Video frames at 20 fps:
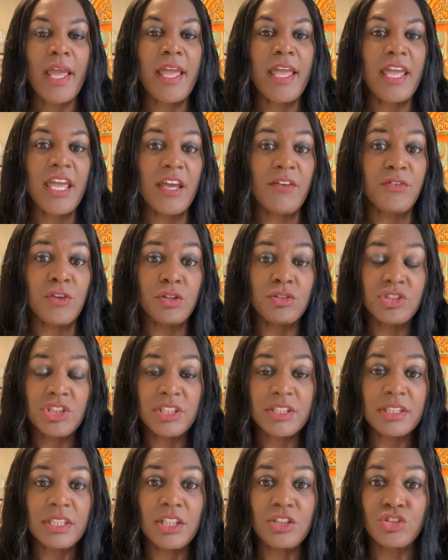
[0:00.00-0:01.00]
if you
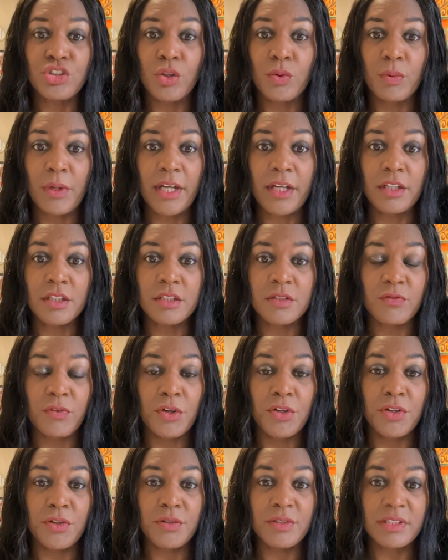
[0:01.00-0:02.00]
just need your records
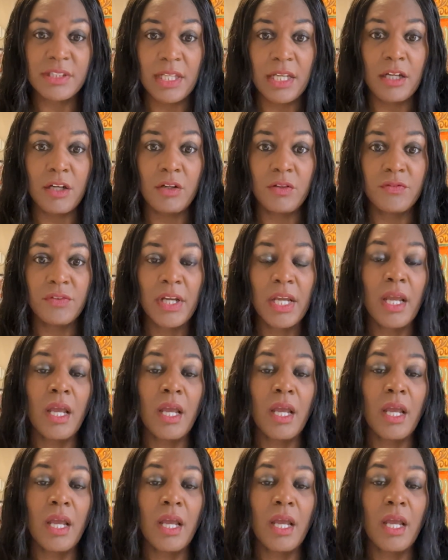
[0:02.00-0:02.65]
for yourself,